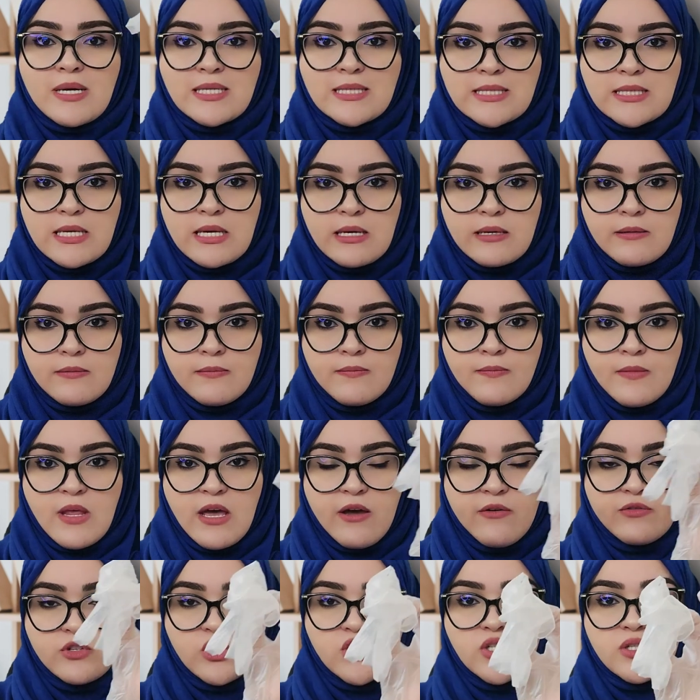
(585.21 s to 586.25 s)
my skin.
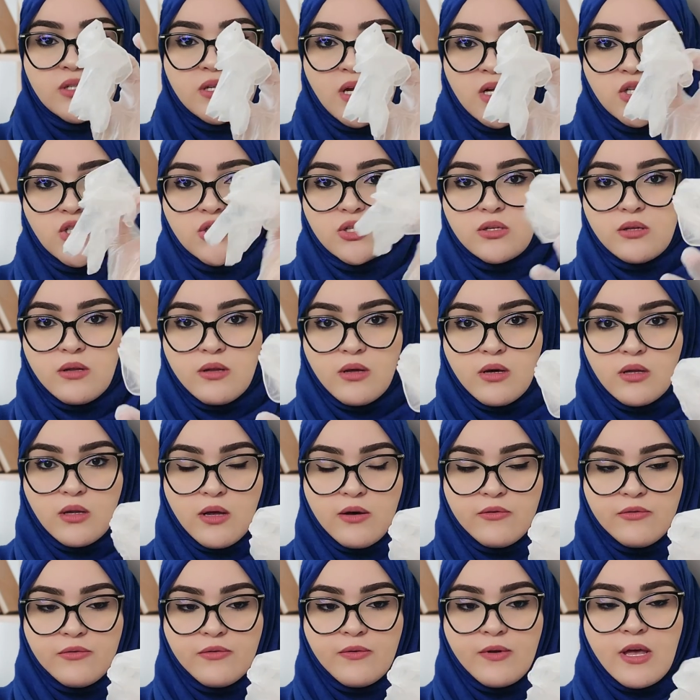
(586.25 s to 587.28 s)
I've just touched the
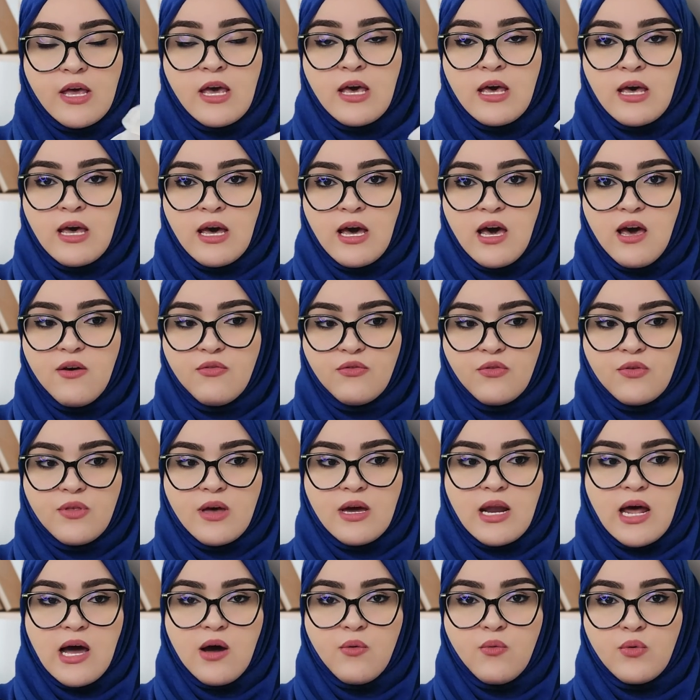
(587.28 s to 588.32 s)
glove. After
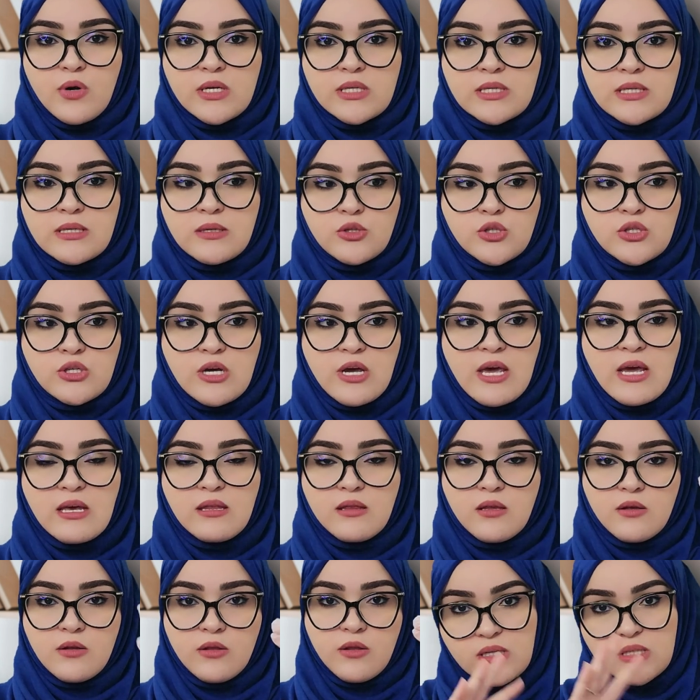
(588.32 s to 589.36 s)
that, I would
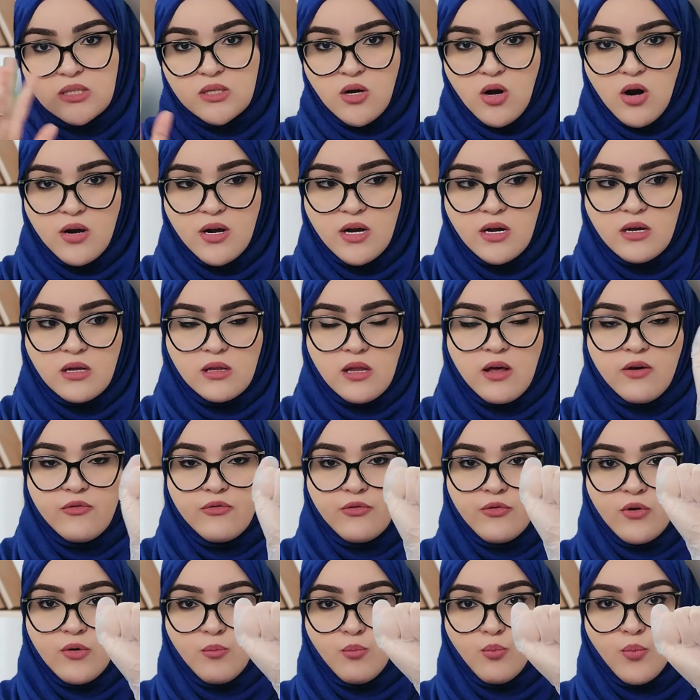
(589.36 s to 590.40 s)
take the discarded
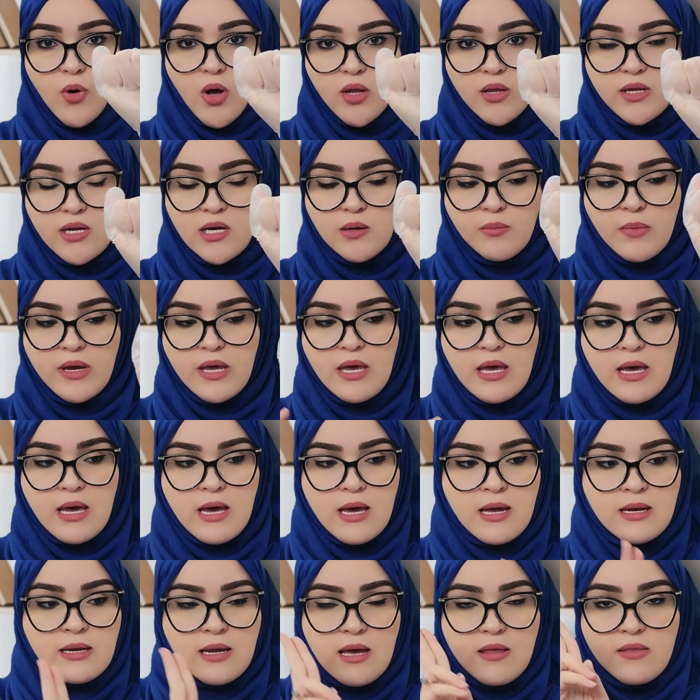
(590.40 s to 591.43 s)
glove, ball it in my
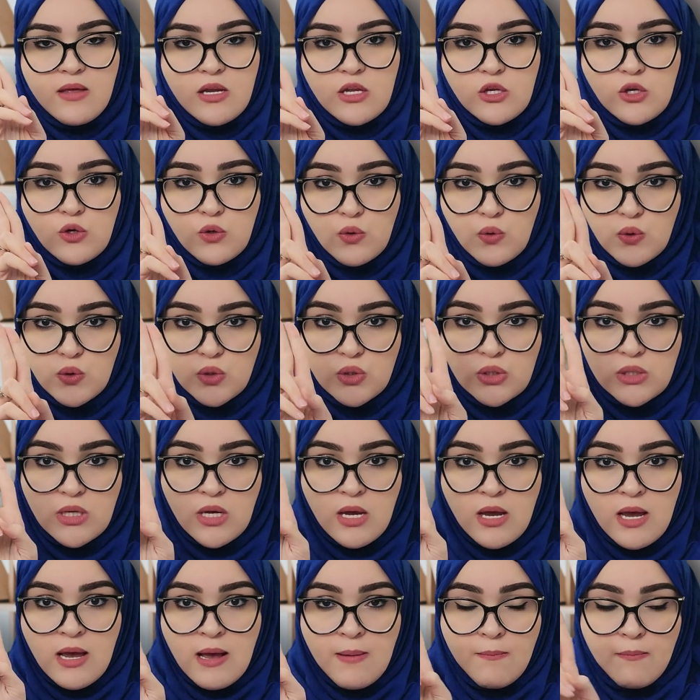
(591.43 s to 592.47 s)
hand, and then use
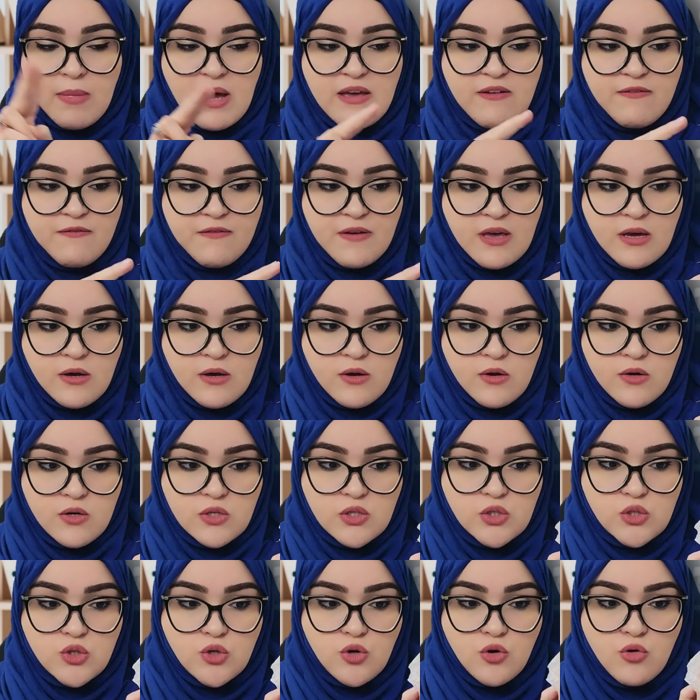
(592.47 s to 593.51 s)
my
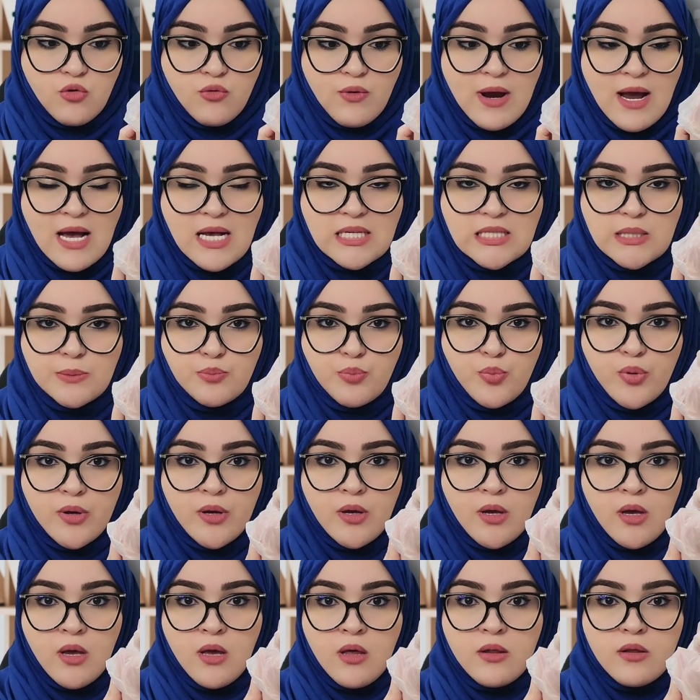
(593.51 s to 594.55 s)
fingers to grasp
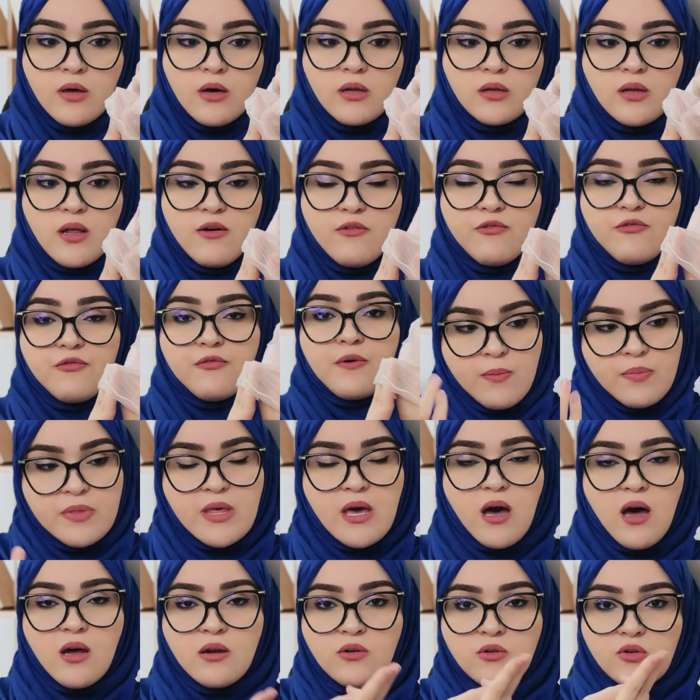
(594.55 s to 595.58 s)
the glove from
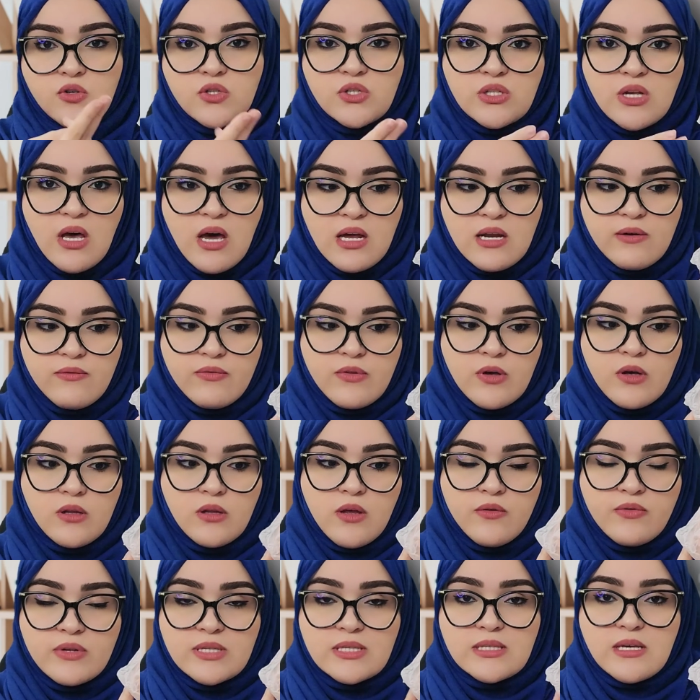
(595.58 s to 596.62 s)
the underside of the
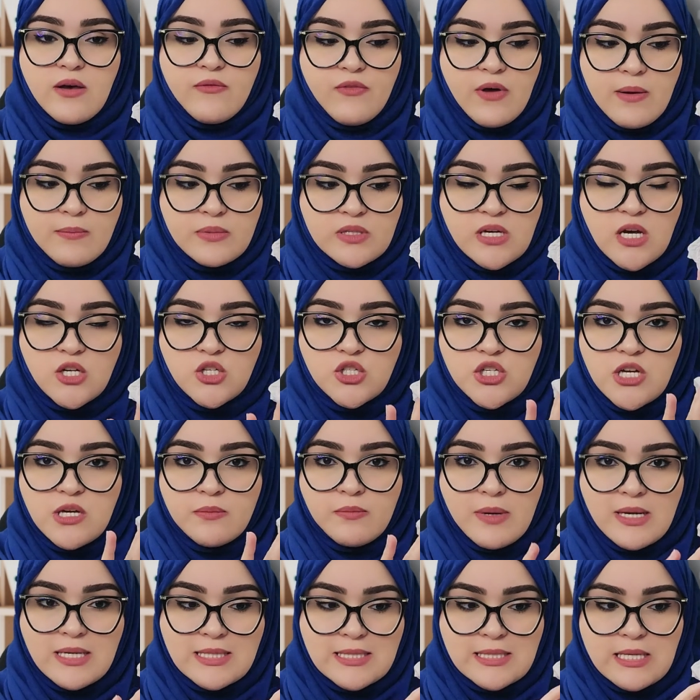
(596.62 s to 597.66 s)
glove itself. I'm
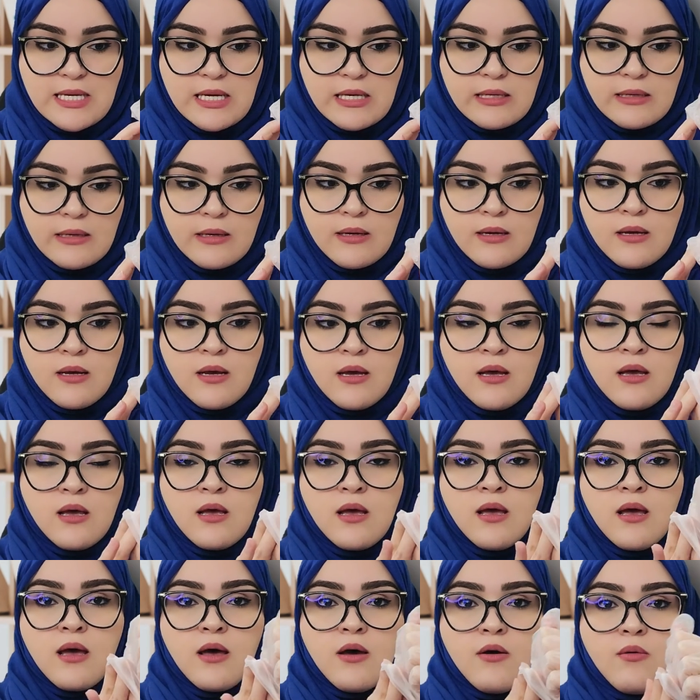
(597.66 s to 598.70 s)
touching my skin,
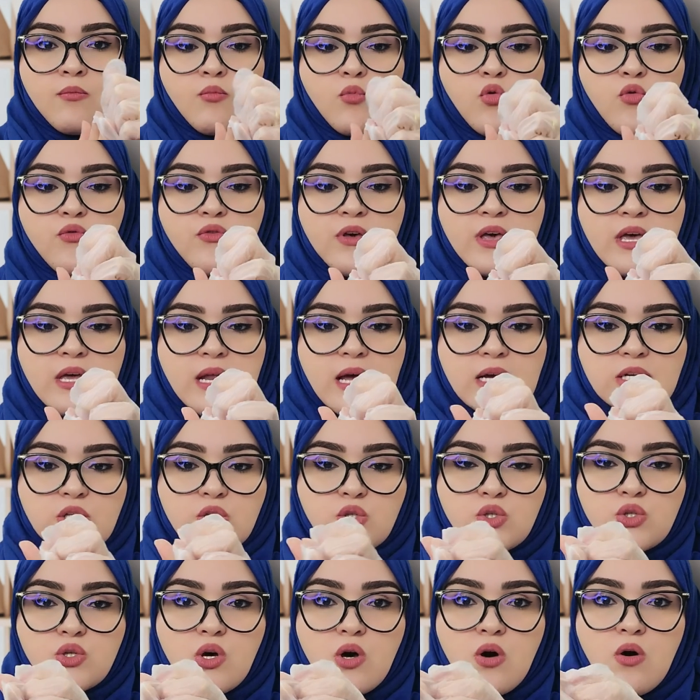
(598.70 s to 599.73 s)
moving it
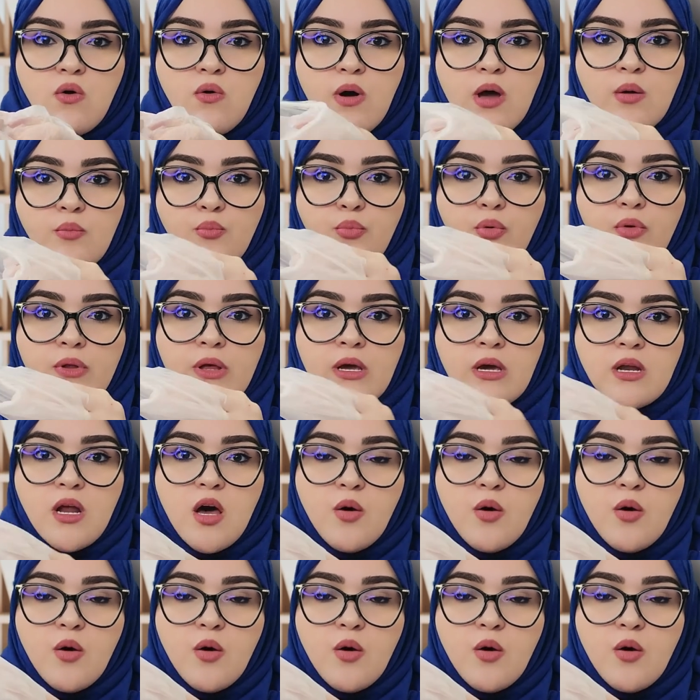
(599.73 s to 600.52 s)
as so and pulling